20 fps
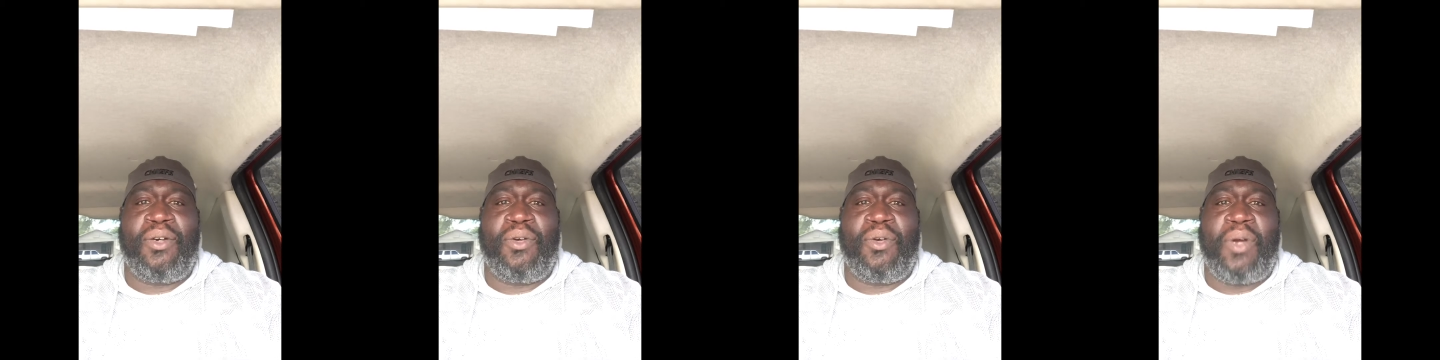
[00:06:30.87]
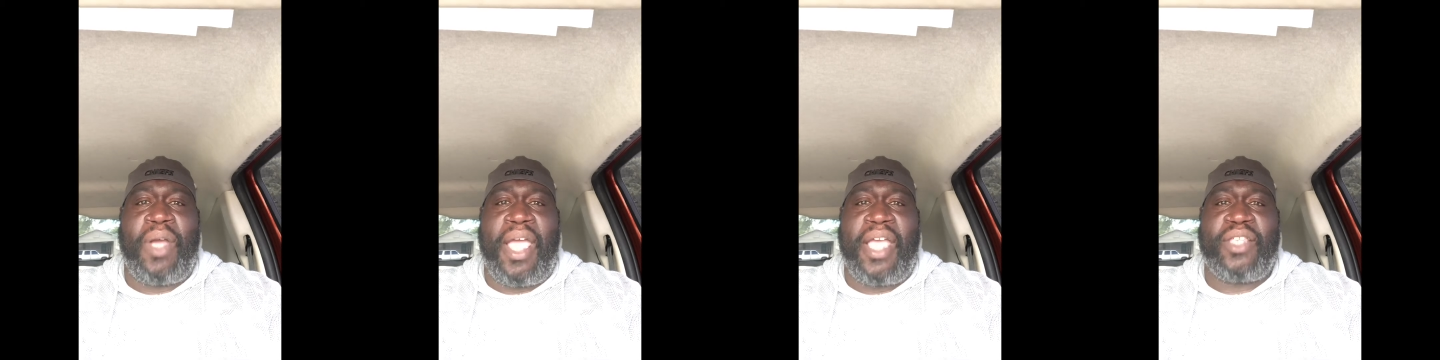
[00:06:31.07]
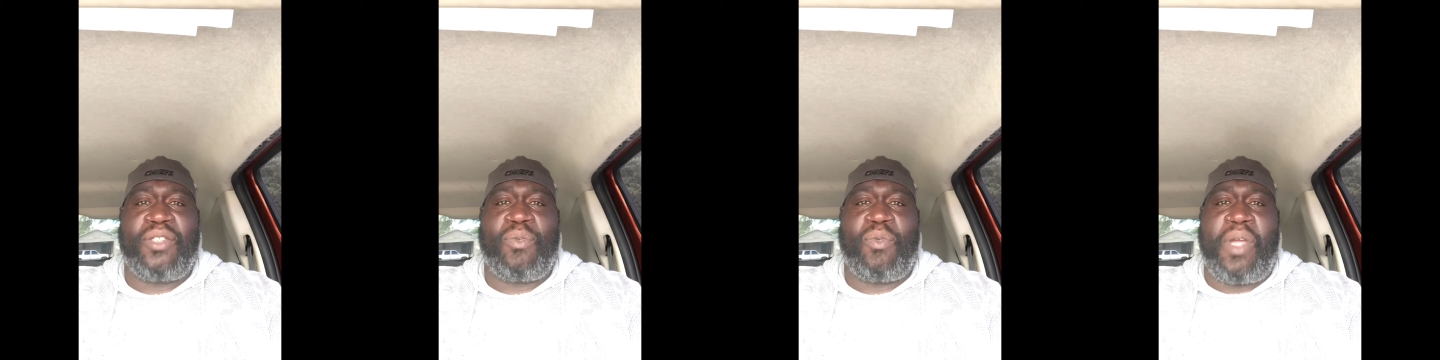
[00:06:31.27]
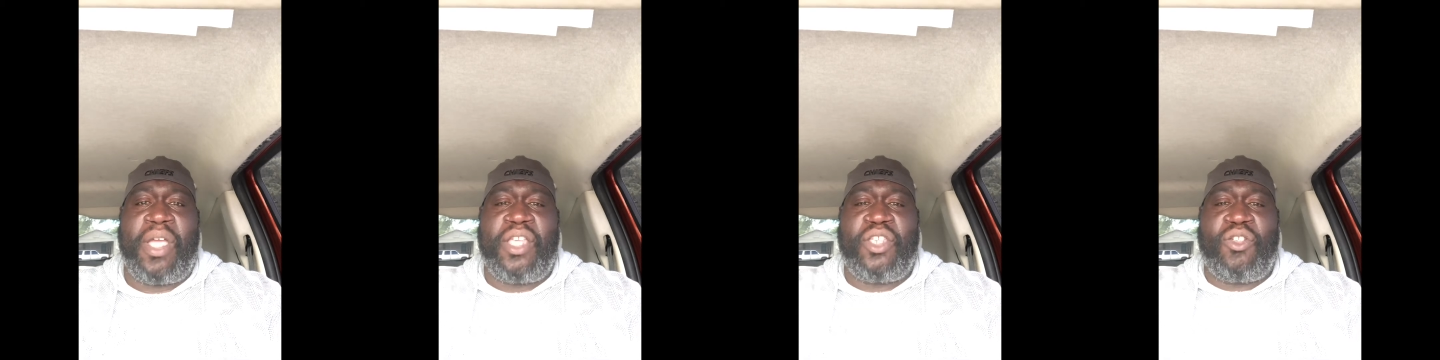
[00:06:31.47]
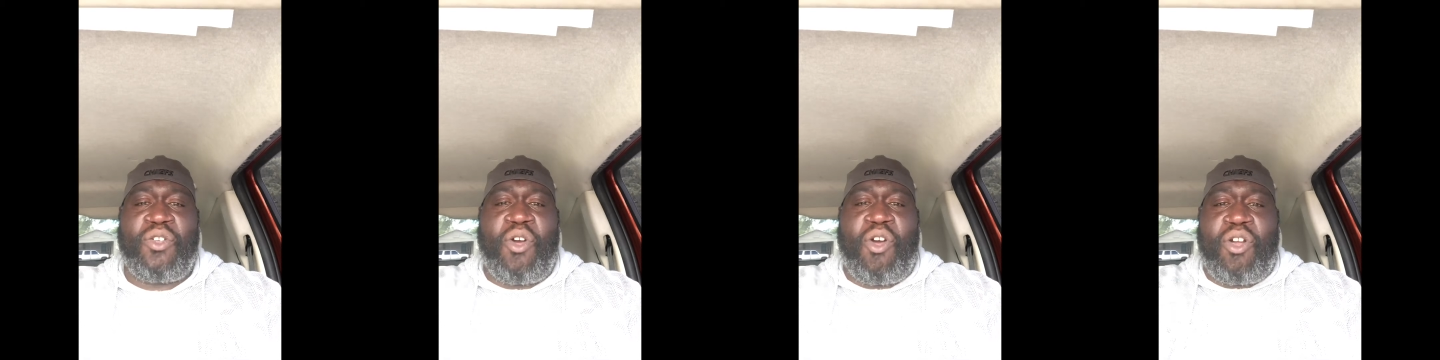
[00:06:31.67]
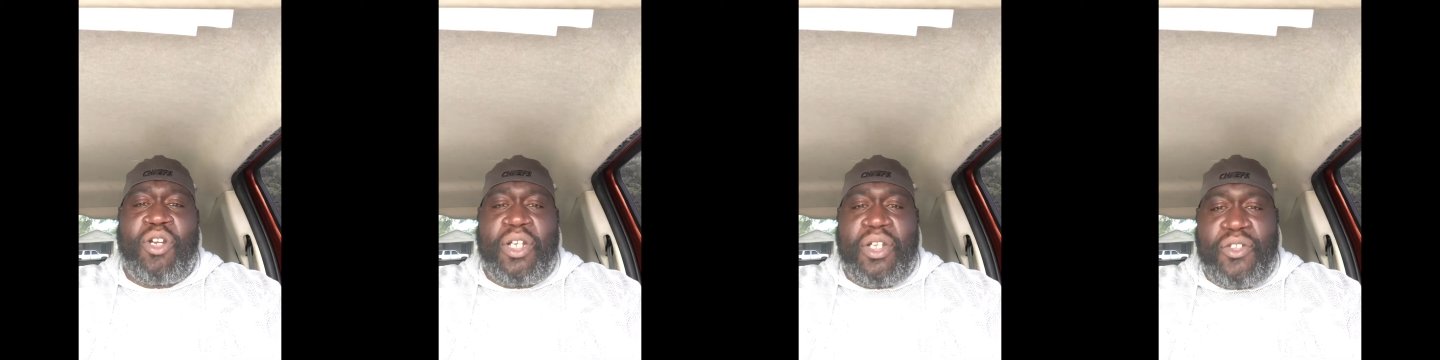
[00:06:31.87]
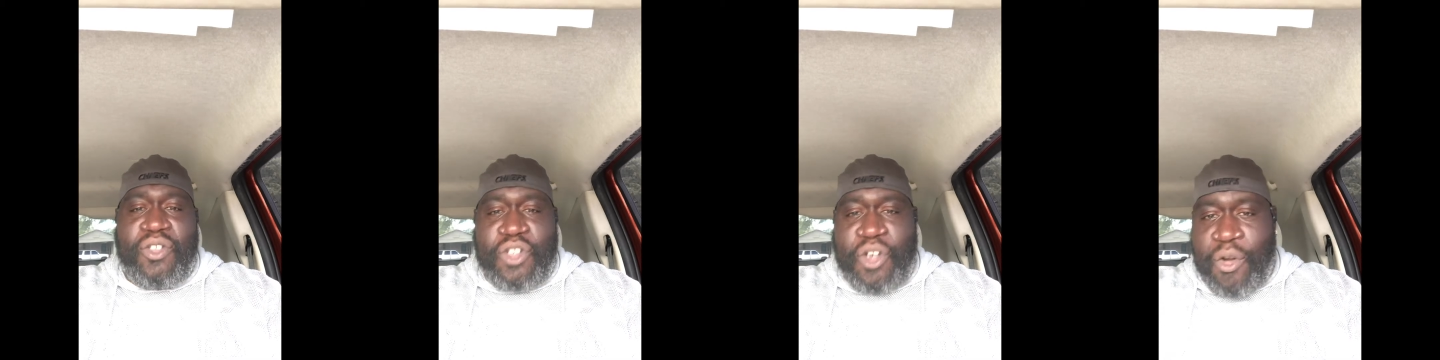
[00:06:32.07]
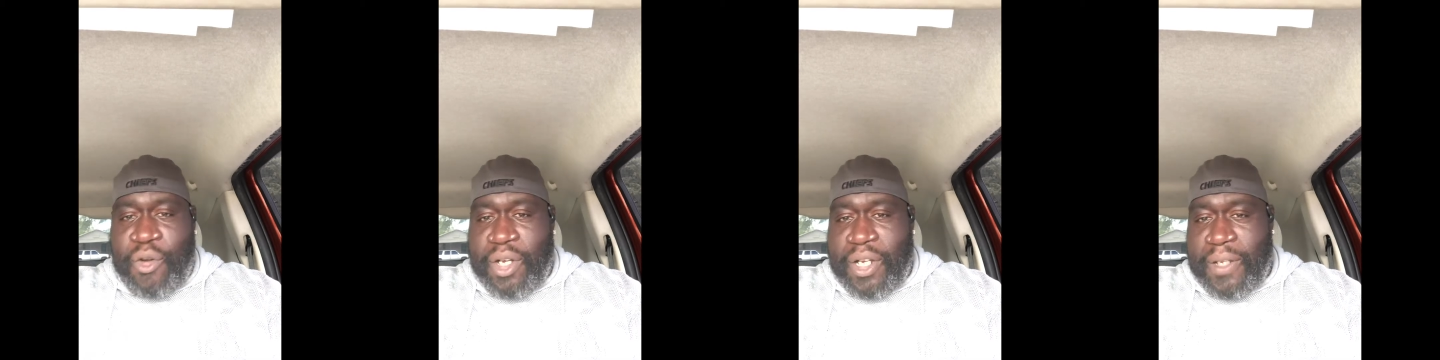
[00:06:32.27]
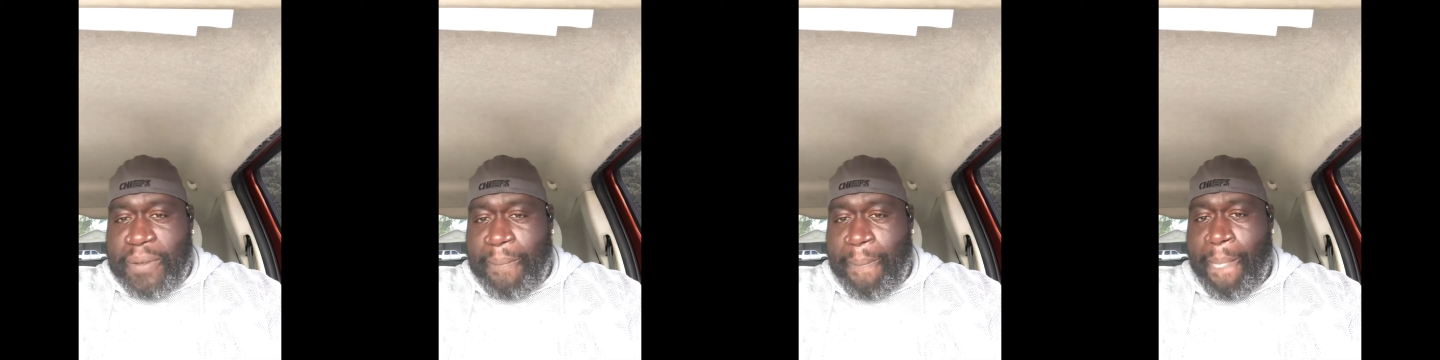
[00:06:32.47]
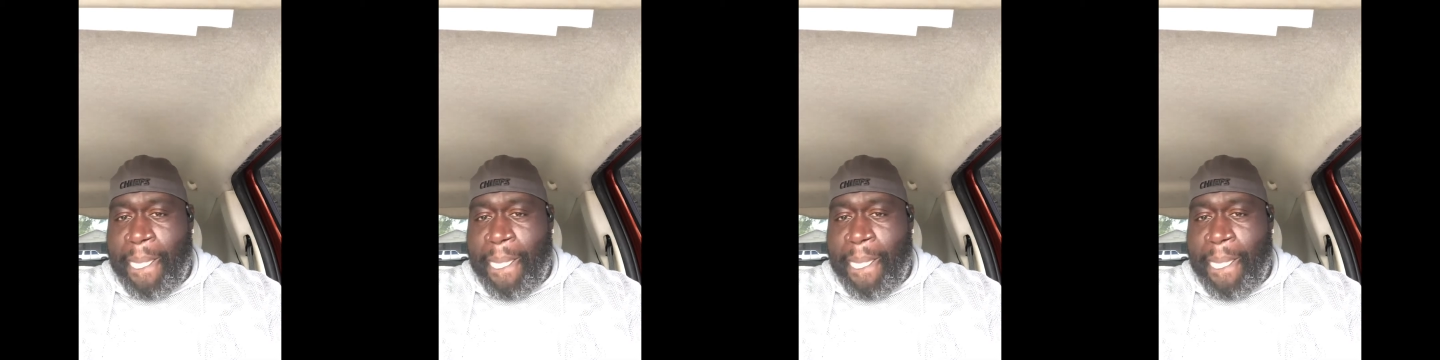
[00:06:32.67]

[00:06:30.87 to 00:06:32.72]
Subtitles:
as you're on the journey,